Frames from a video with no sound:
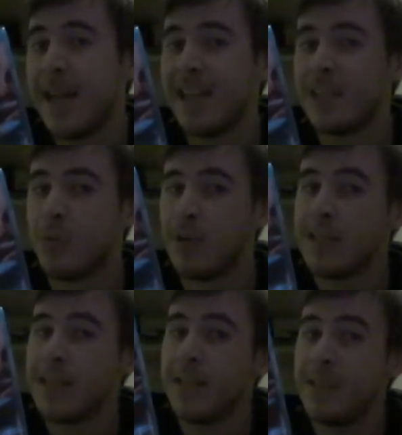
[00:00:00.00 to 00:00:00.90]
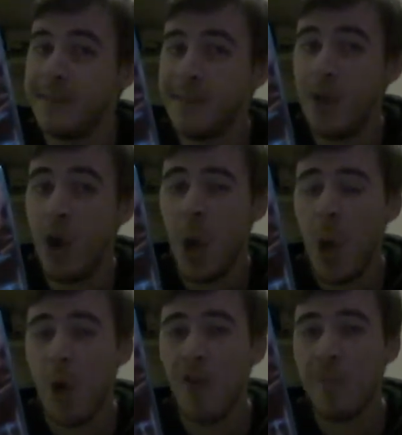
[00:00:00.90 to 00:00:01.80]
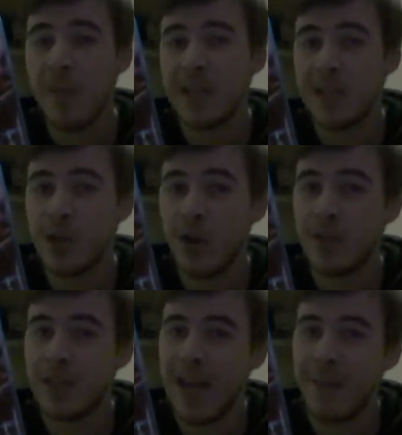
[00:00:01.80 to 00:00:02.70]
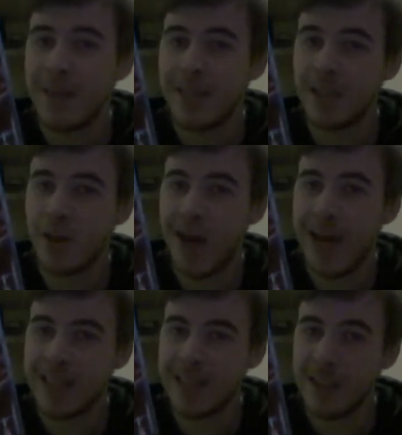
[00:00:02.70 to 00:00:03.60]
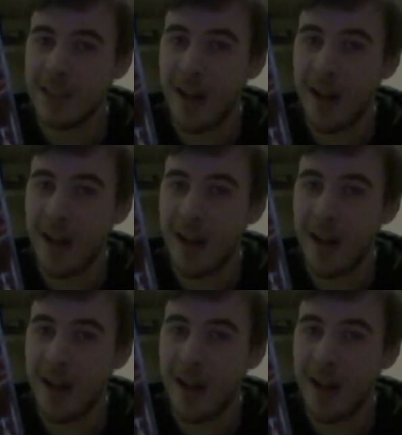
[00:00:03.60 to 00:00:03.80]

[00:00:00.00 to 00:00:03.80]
exploitation, with a mixture of Japanese craziness,